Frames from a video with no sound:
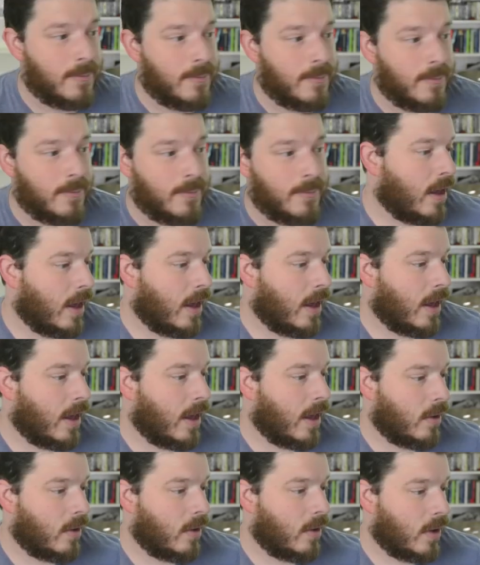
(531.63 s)
and
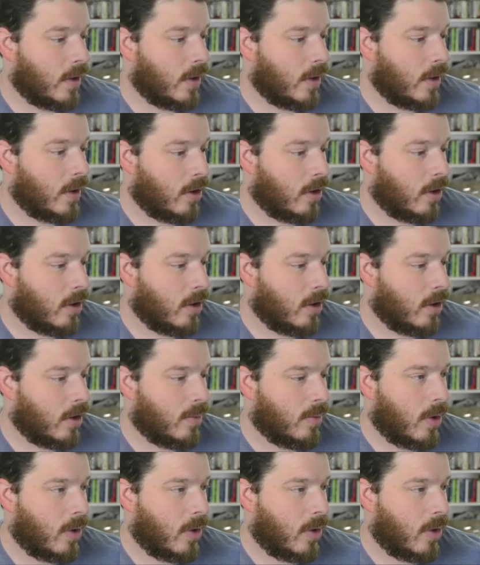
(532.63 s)
we go here to the
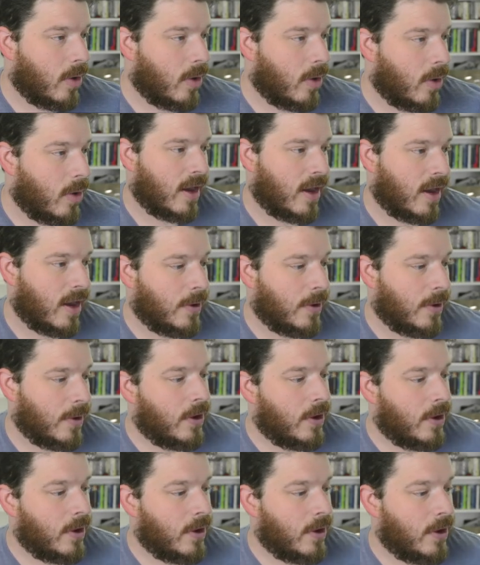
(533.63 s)
market tab, you
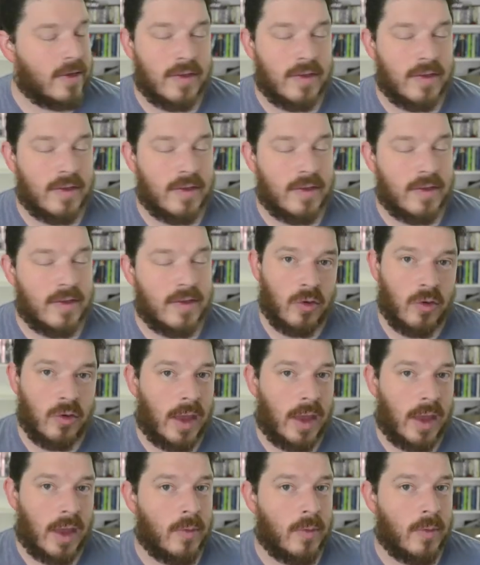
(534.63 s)
can see that you'll be able
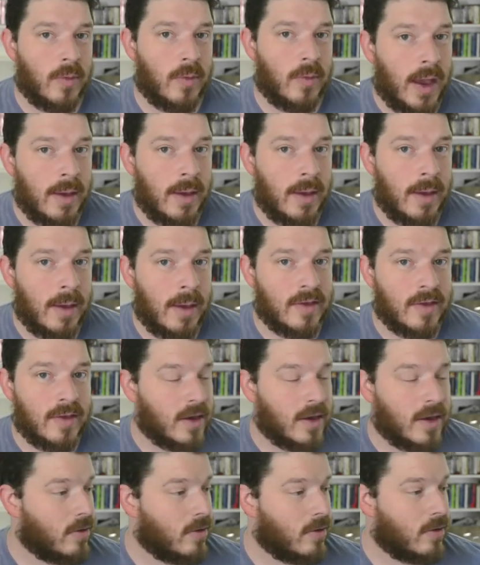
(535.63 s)
to buy Matic
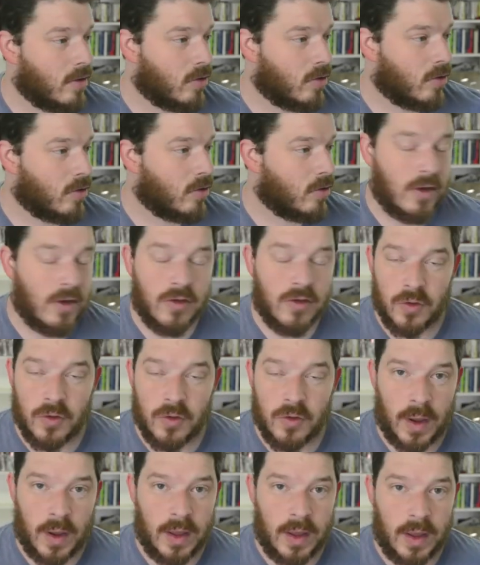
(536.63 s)
the traditional way
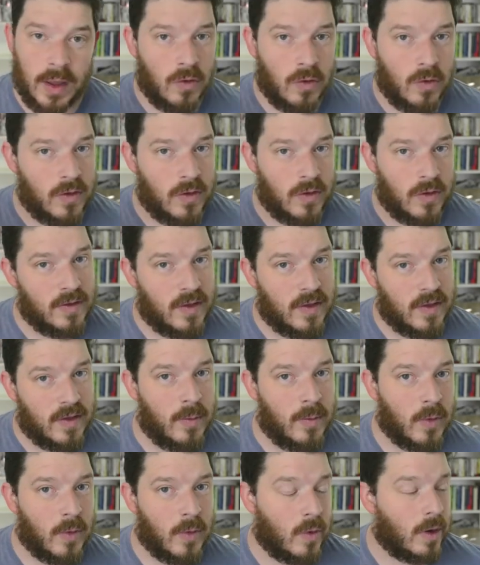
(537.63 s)
using a stable
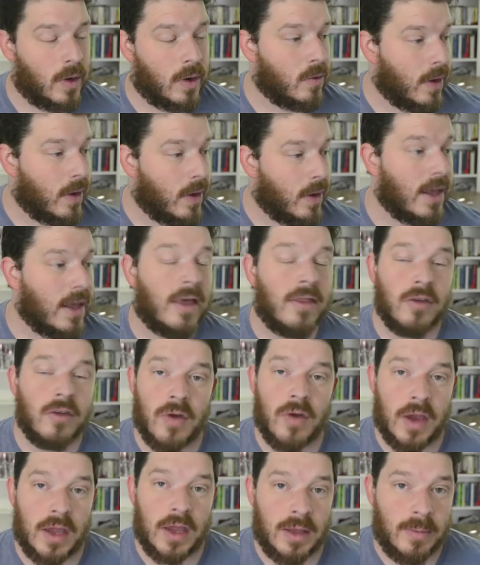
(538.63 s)
coin or any other
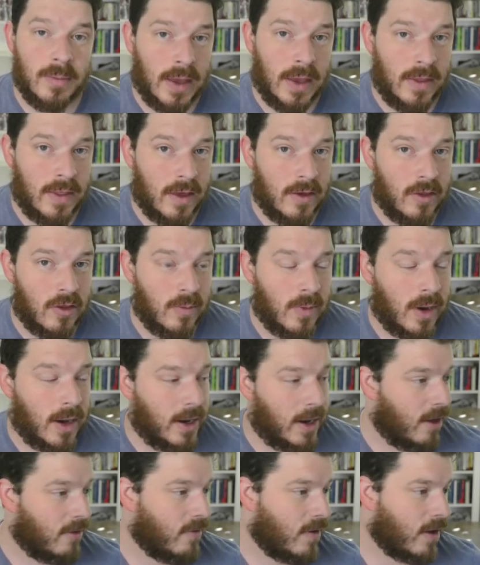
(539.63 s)
trading pair that you might
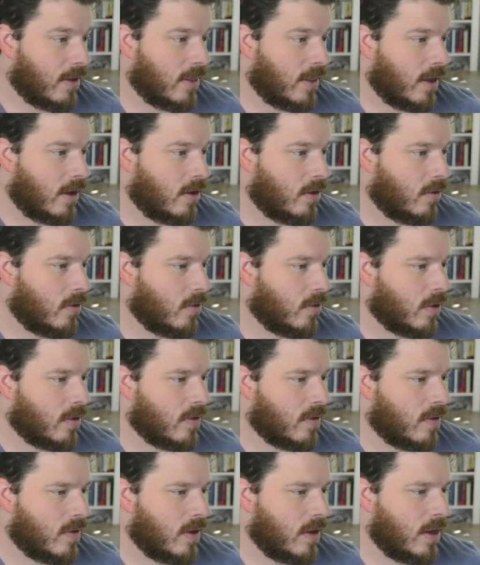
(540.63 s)
have out there. You can
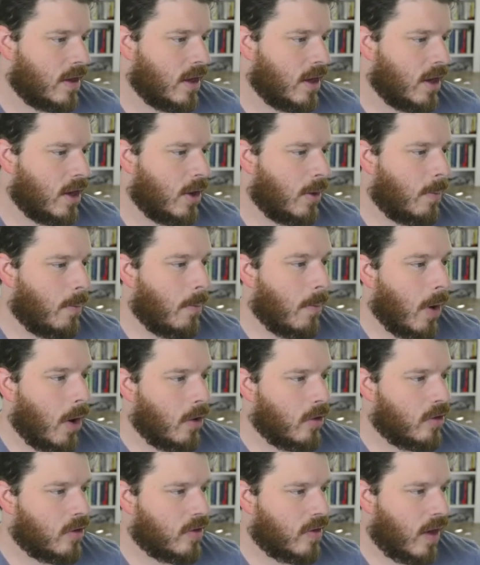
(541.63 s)
see
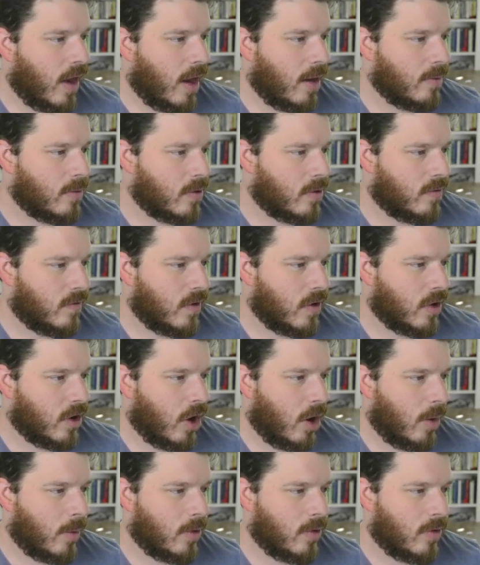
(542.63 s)
most times it's very
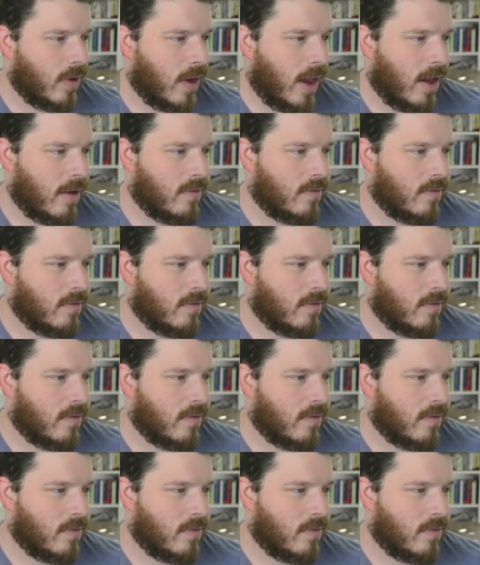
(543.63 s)
common to have